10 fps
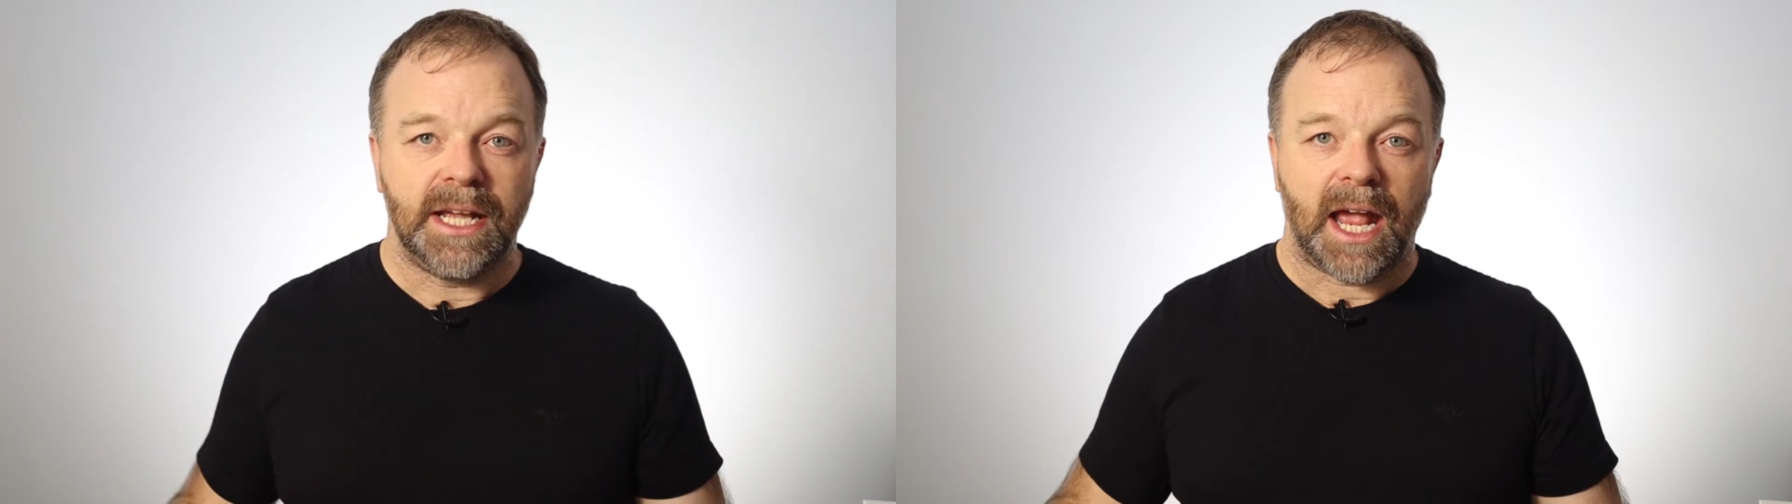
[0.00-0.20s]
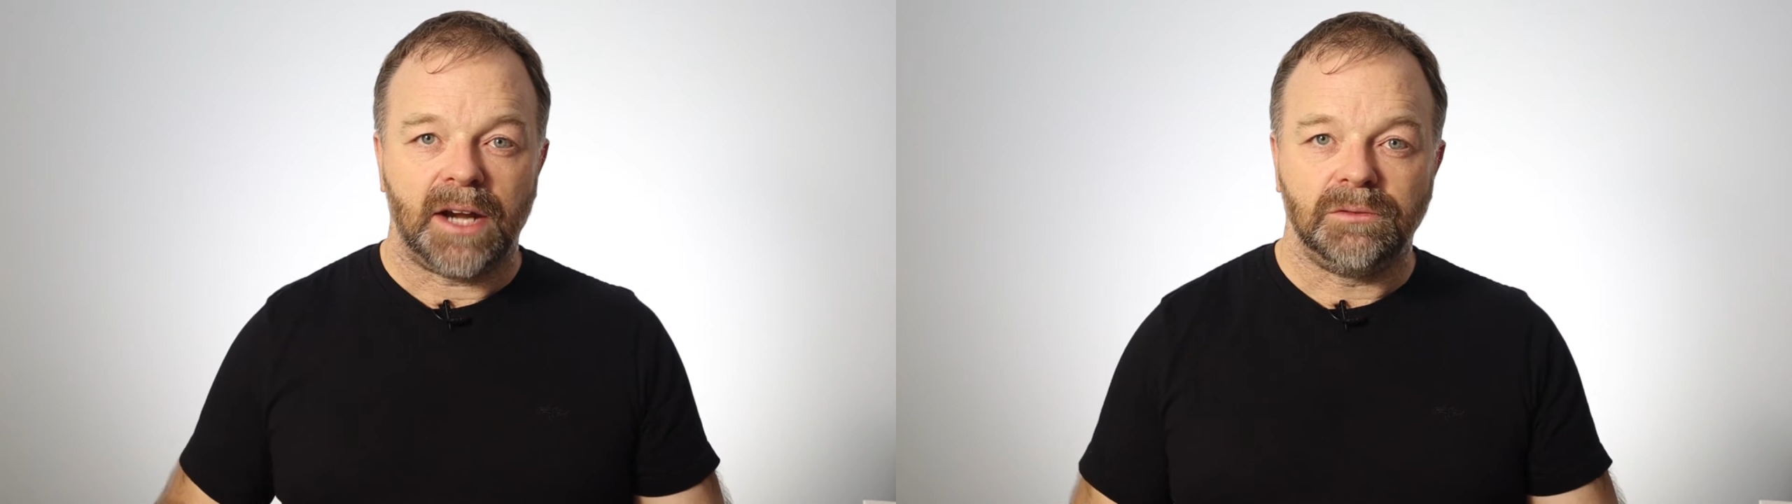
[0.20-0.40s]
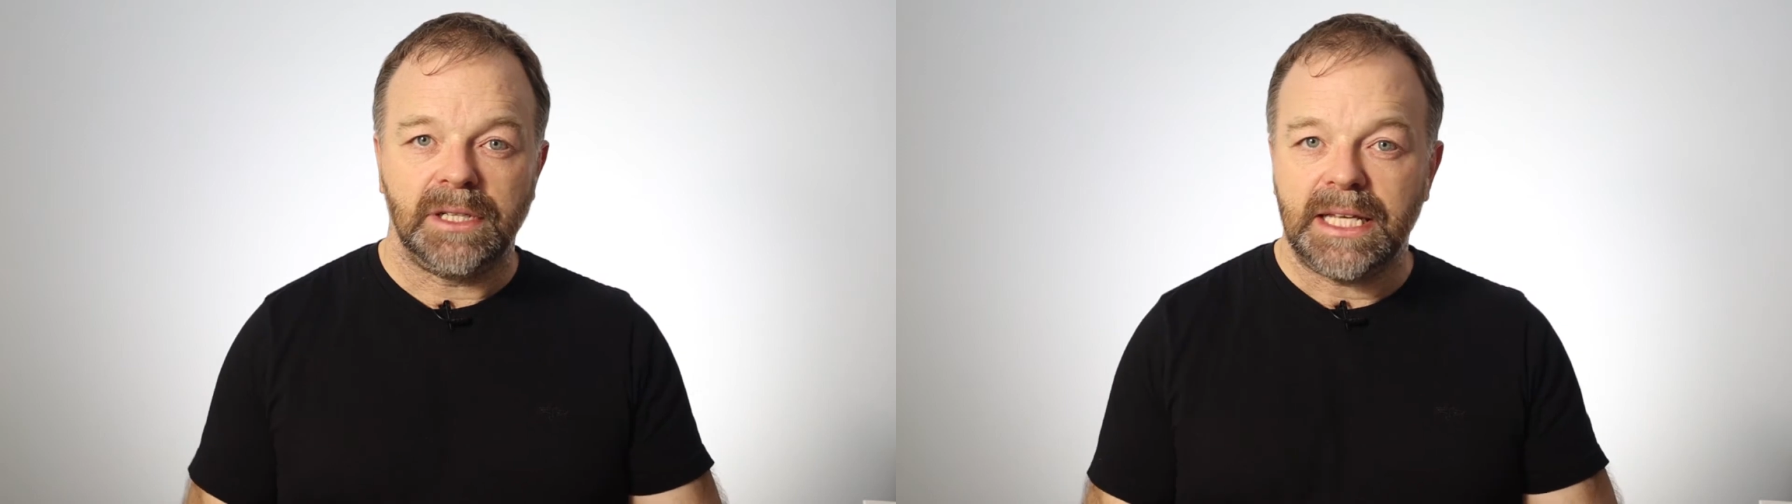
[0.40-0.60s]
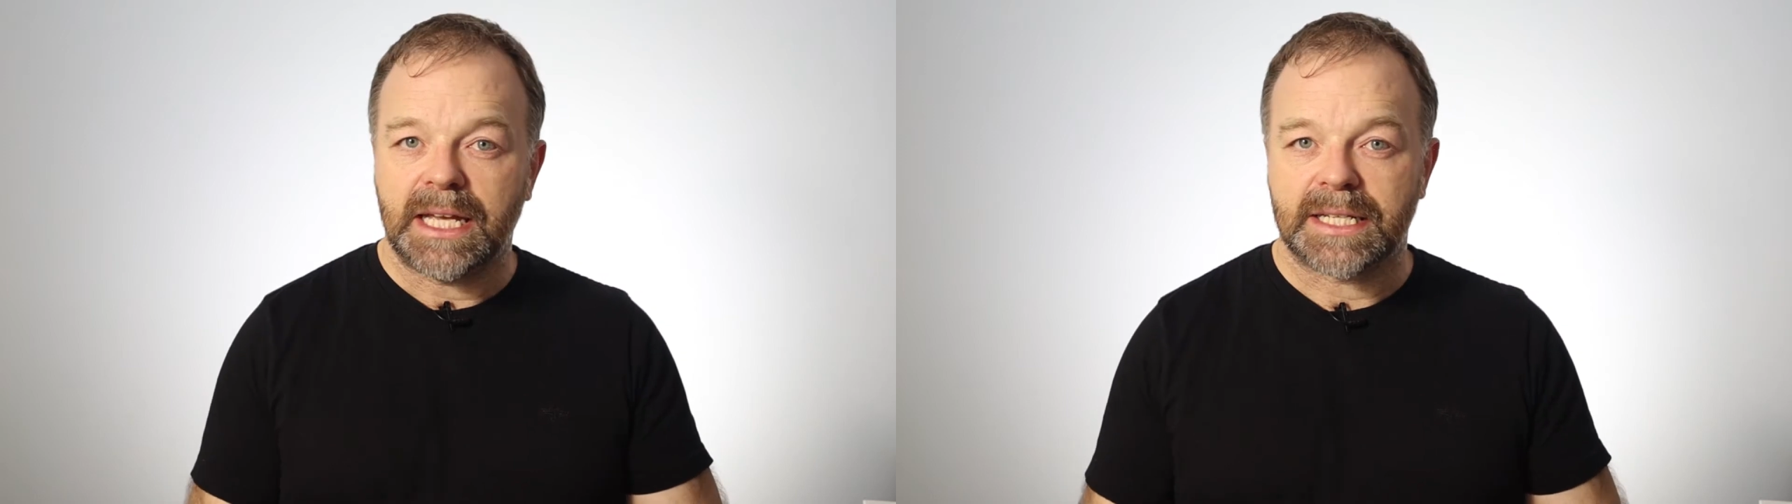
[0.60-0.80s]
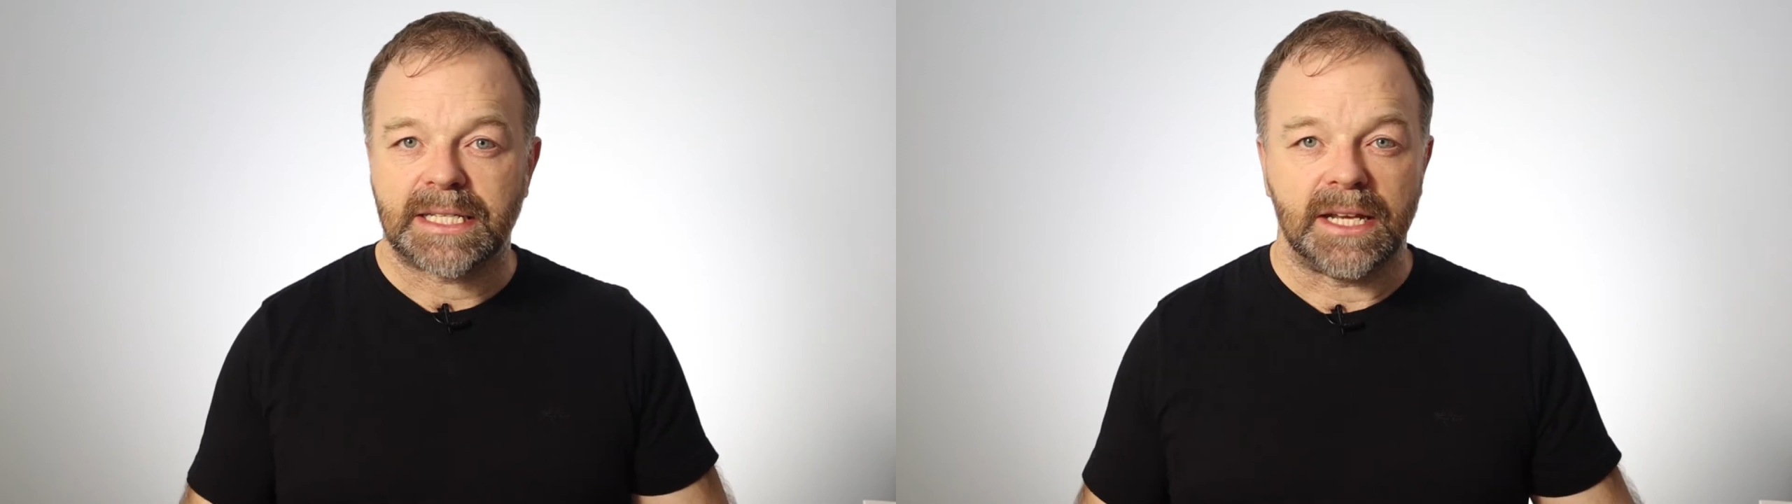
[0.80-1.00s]
and really
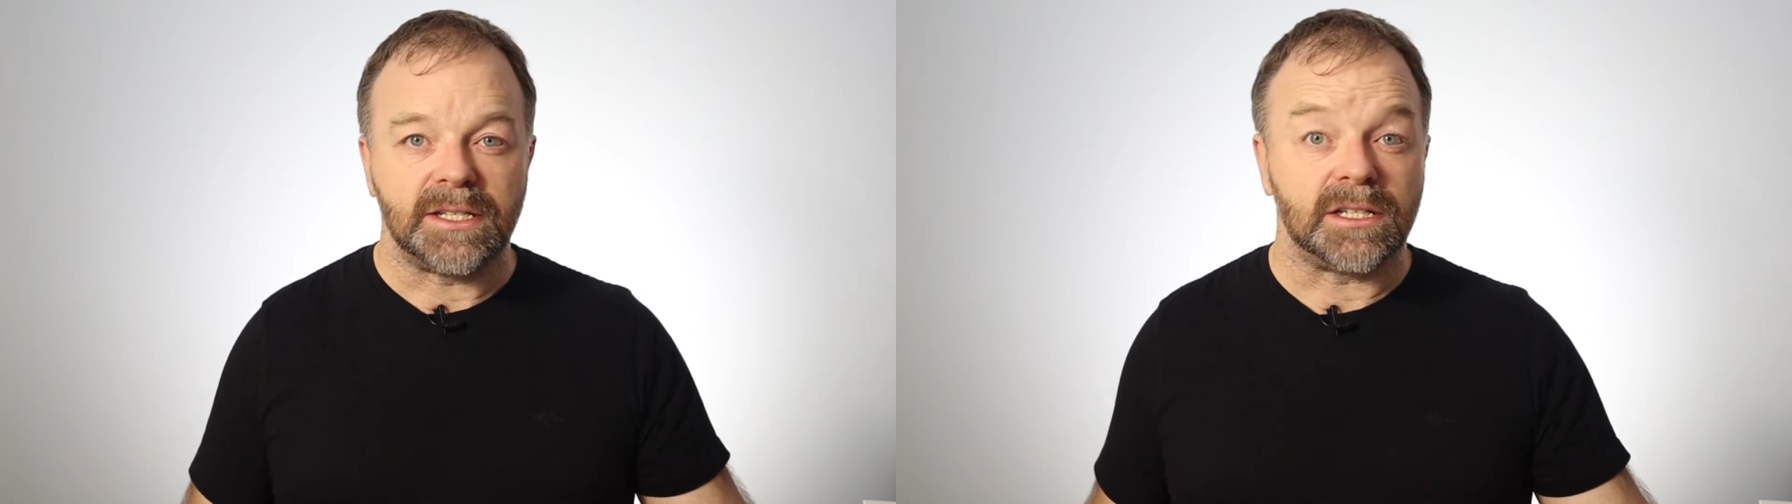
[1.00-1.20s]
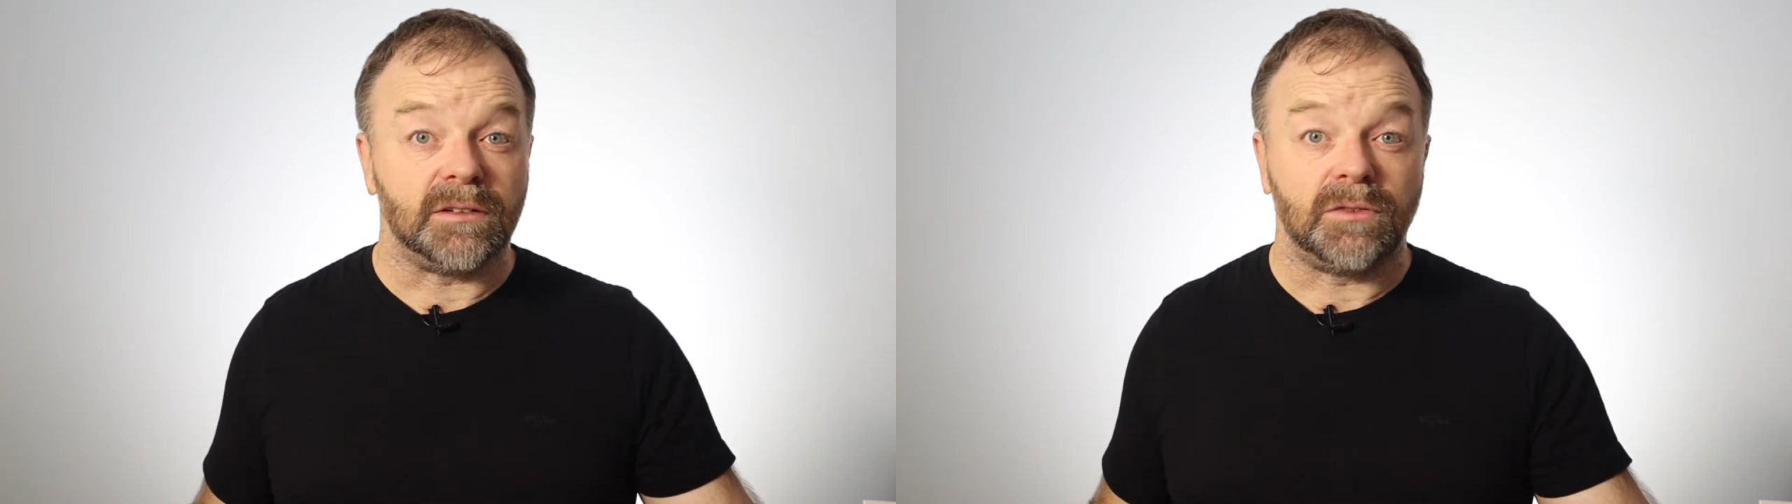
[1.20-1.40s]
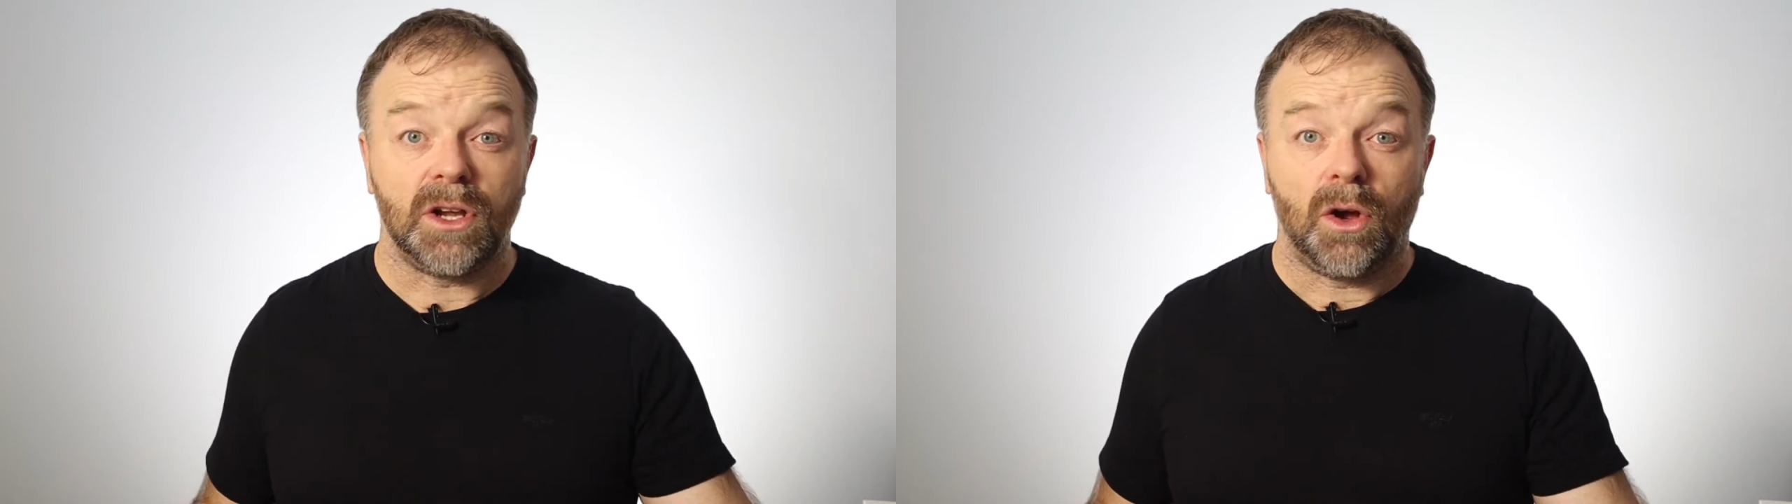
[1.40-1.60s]
get a sense of